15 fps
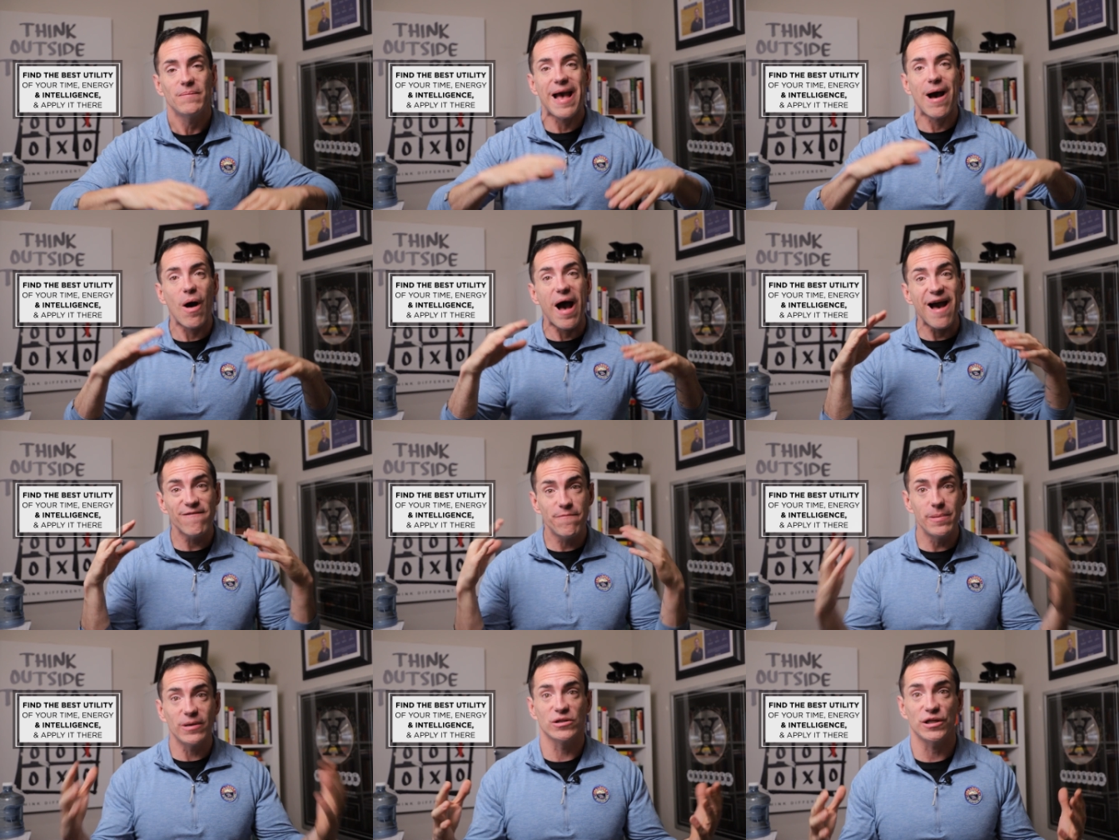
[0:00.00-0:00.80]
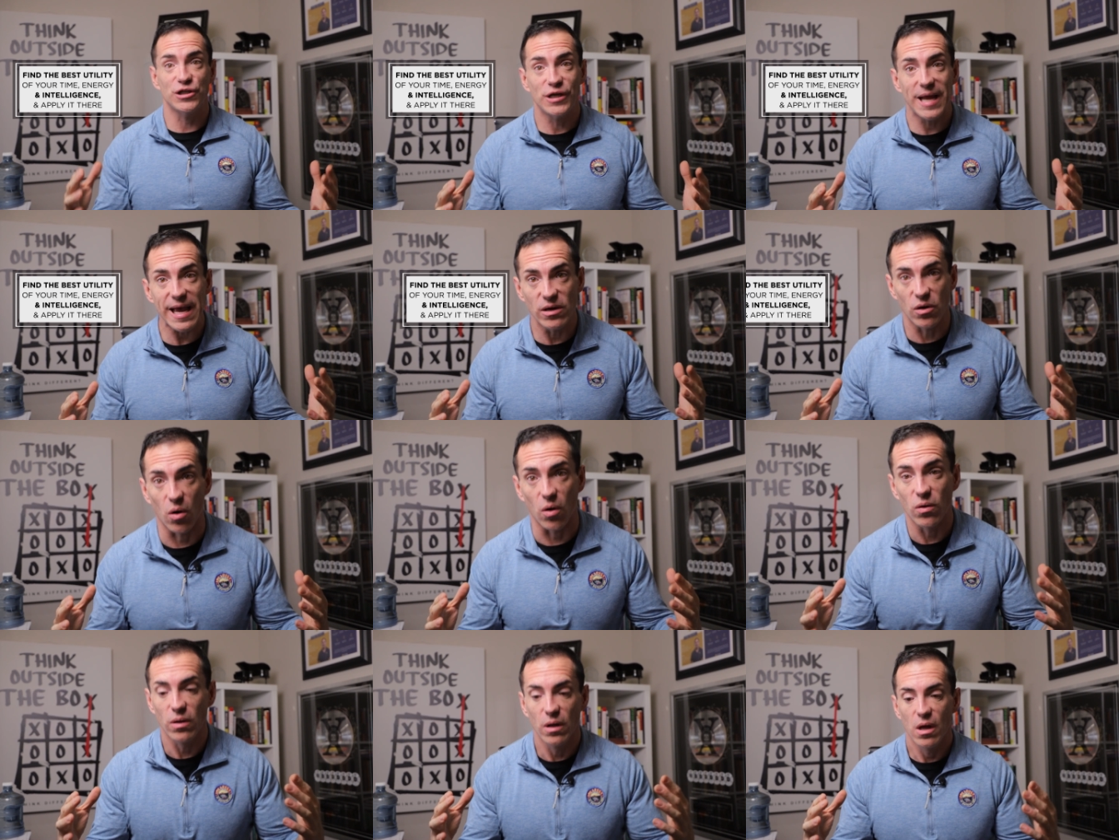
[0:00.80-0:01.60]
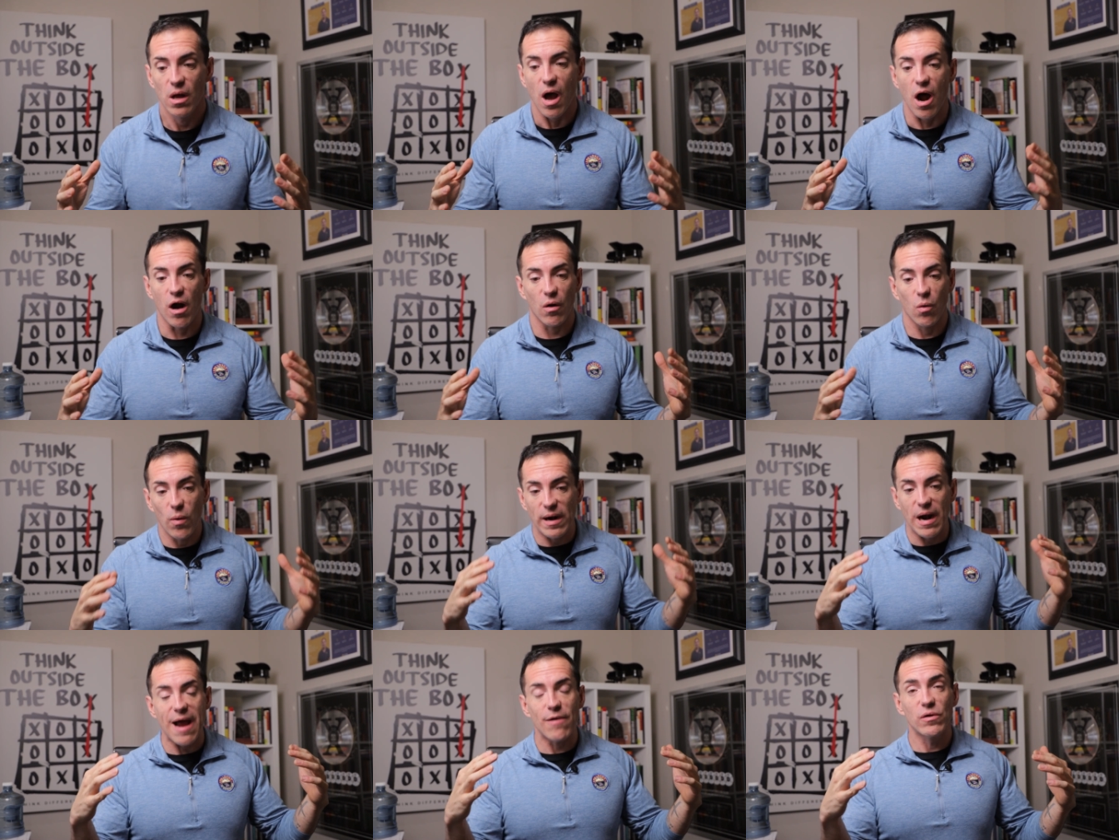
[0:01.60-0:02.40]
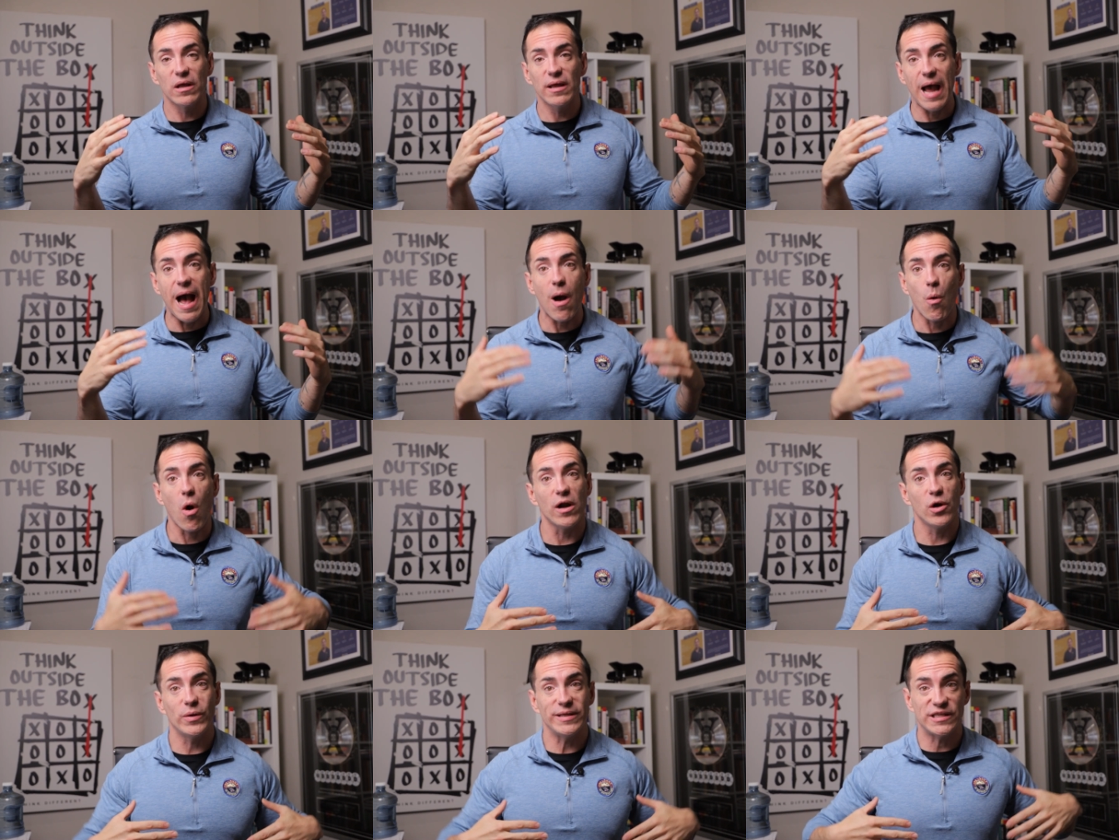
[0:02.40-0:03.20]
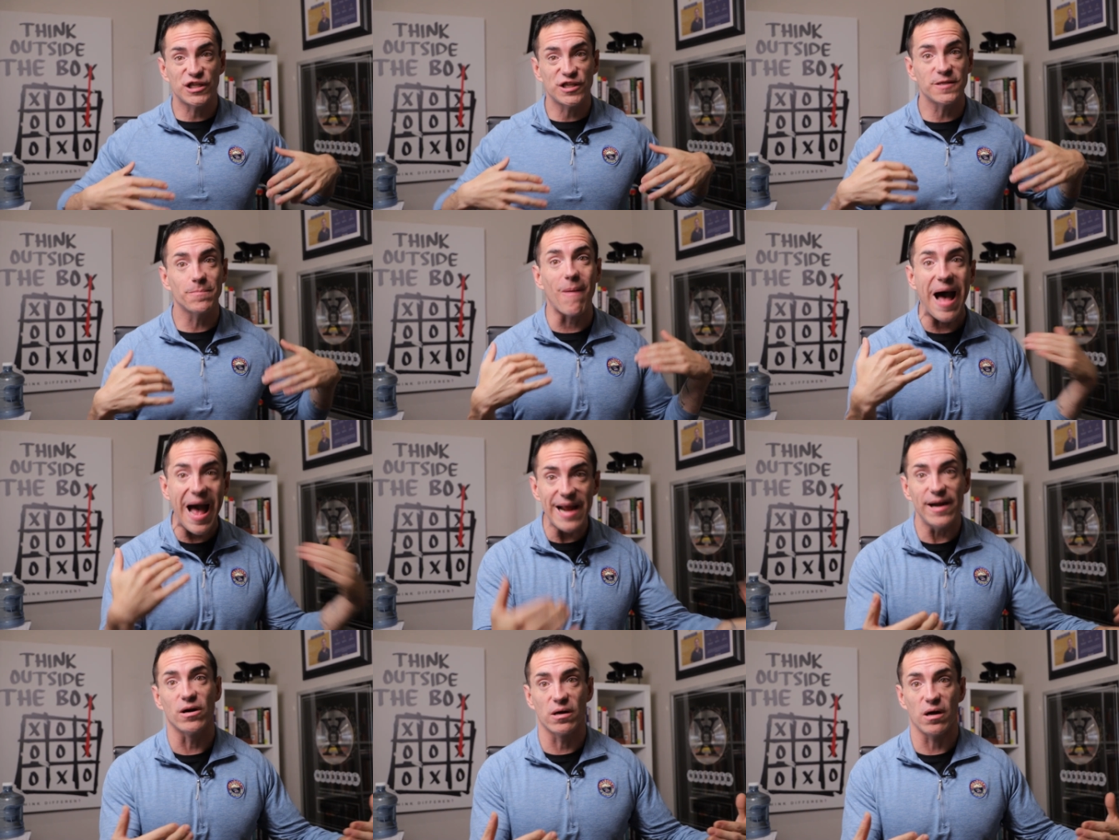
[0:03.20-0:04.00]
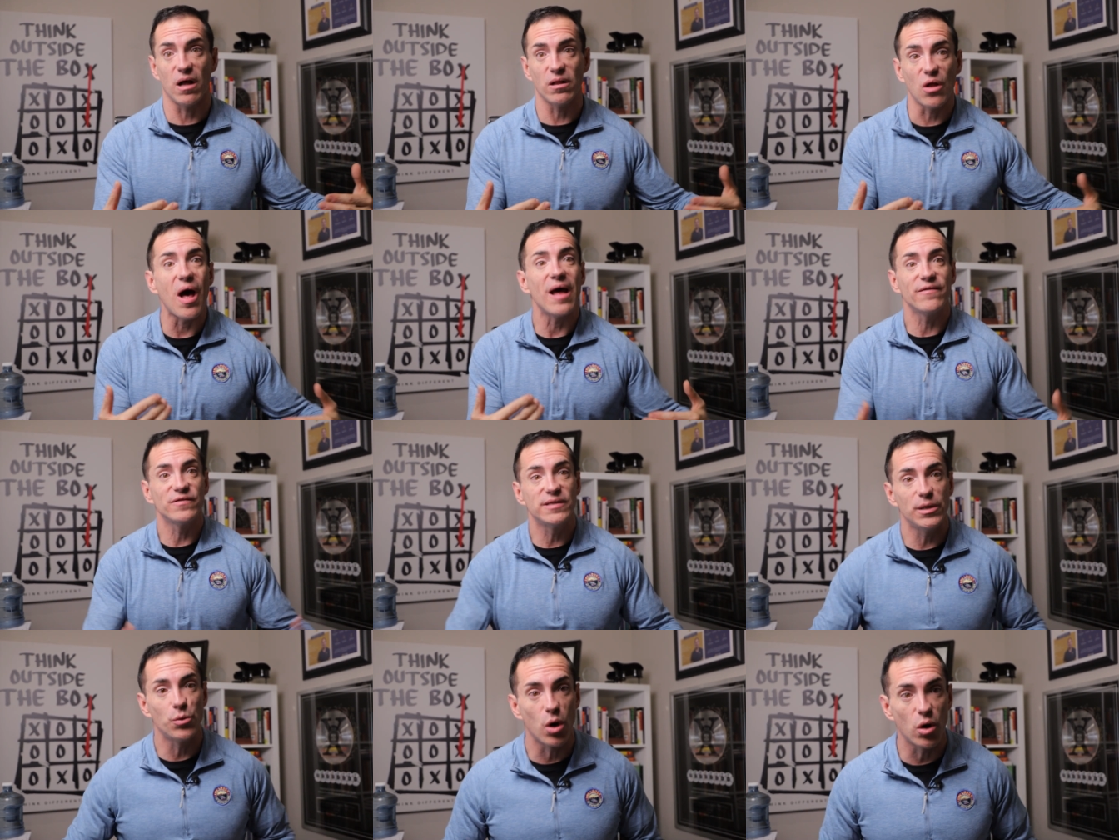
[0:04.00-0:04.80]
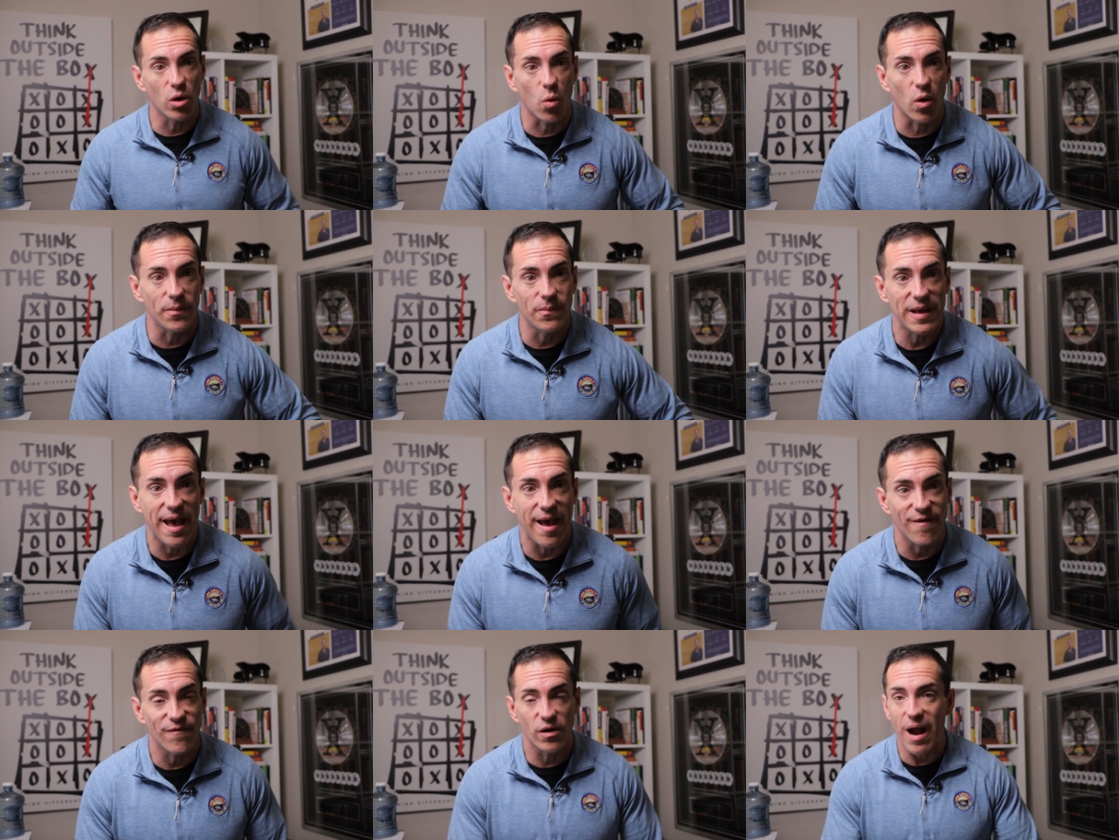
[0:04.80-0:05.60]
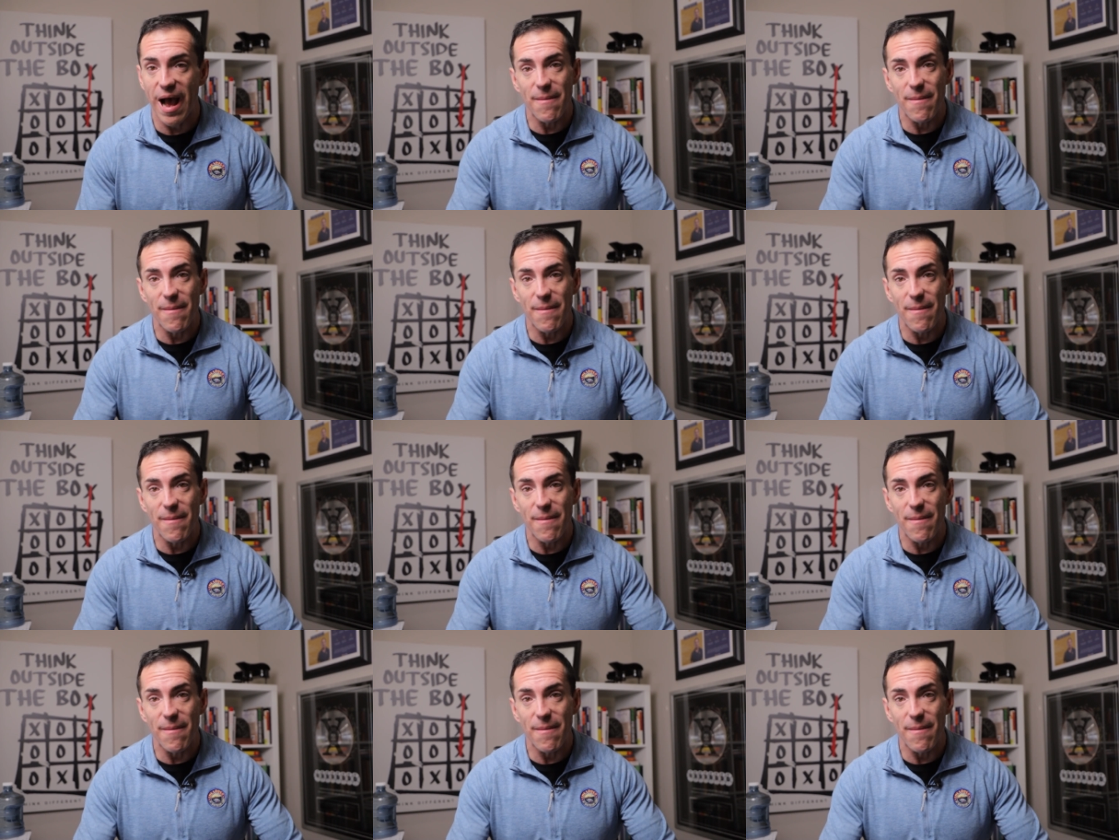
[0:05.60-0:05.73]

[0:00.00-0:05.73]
Now, I've built a channel uh, where I really I want to inspire a lot of zero to one behavior.